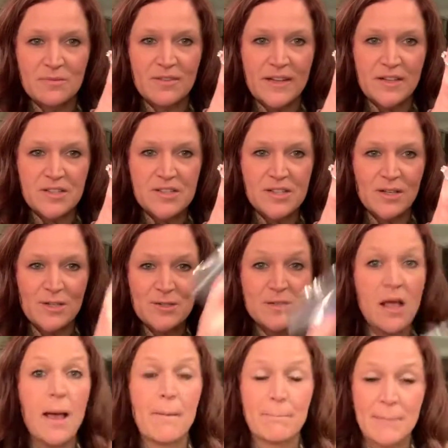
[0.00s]
fire starters,
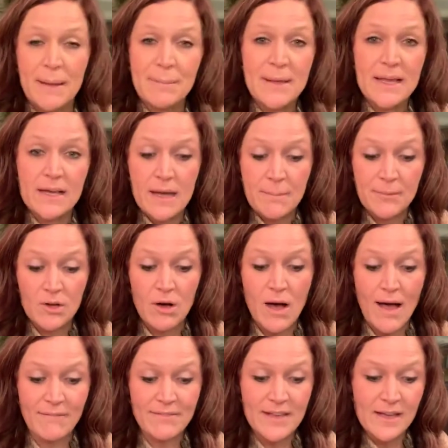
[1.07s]
maybe a couple
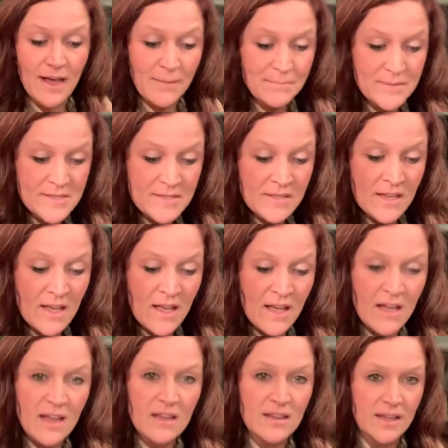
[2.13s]
coffee cups
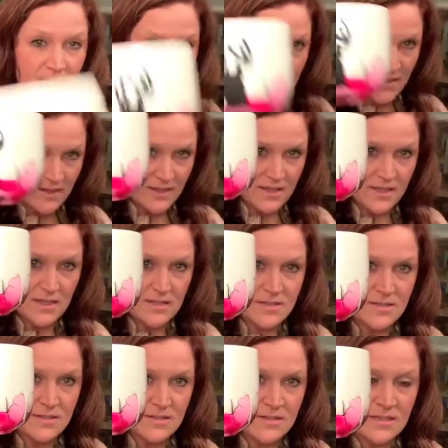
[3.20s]
like
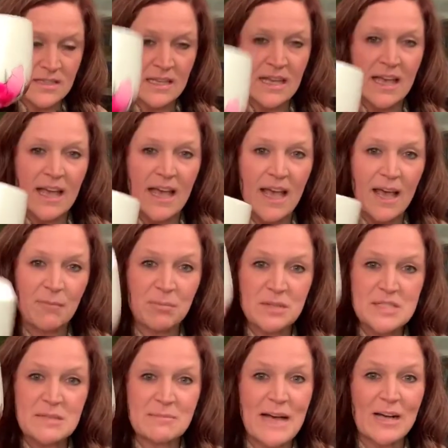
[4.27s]
this, and
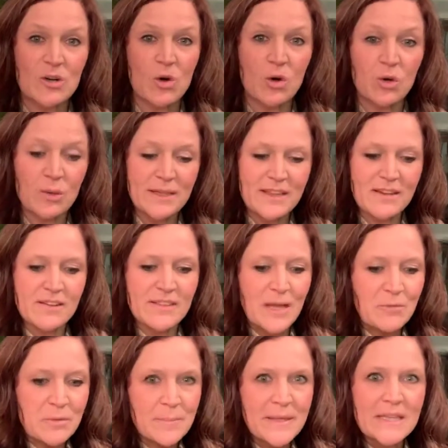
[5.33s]
put some hot cocoa in there.
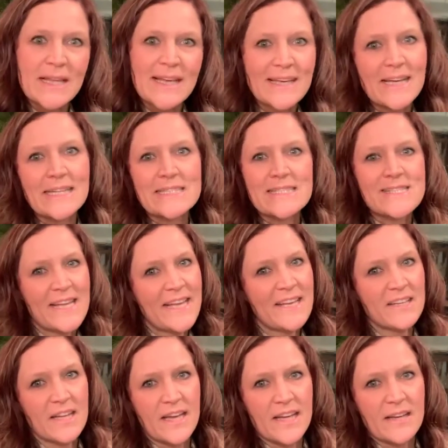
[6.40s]
That would be like a
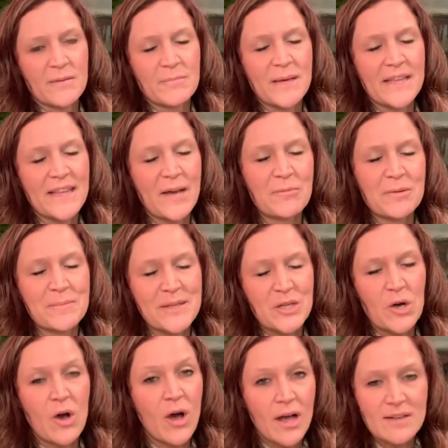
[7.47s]
date night. Man, that would be
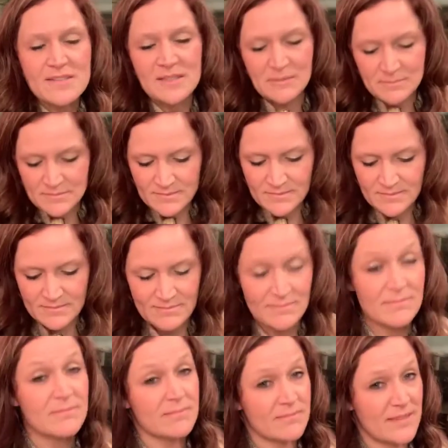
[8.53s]
awesome.
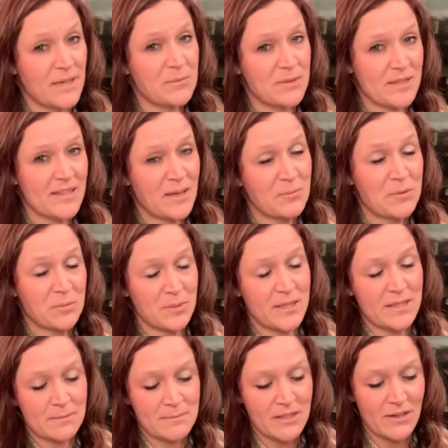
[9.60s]
That would that would
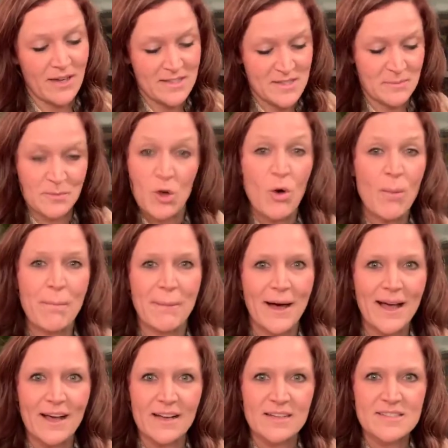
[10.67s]
really be awesome. A whole
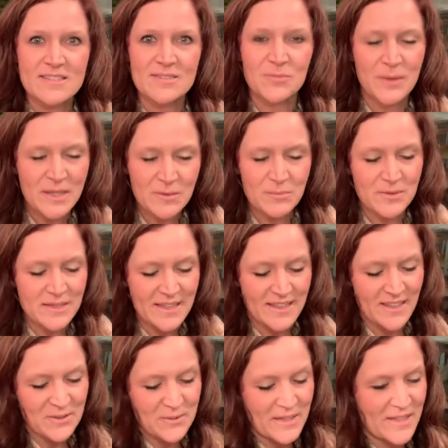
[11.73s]
box. We could really
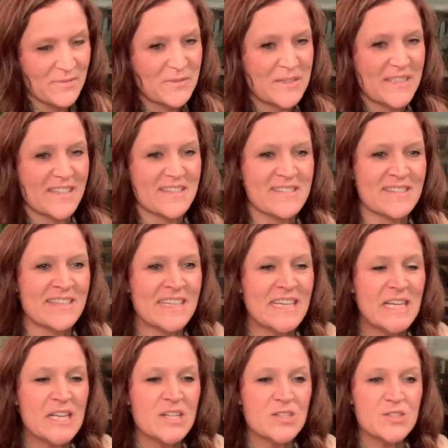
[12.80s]
get creative with this.
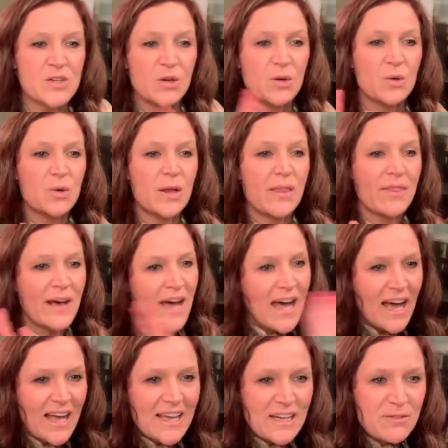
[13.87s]
So the
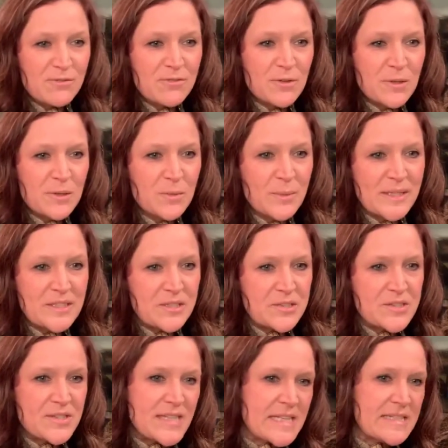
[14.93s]
hide for the winter
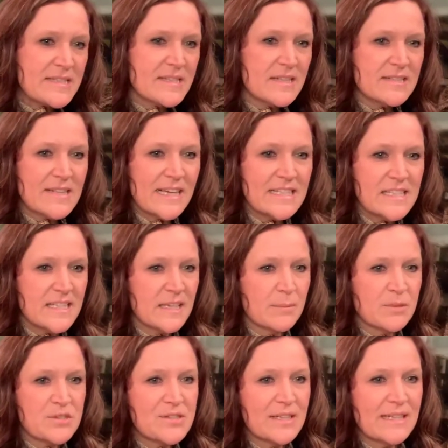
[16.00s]
seats is idea
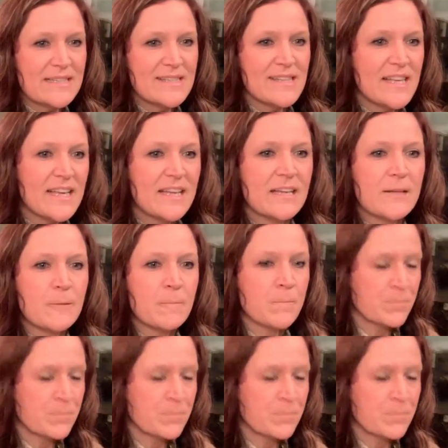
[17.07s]
number 16.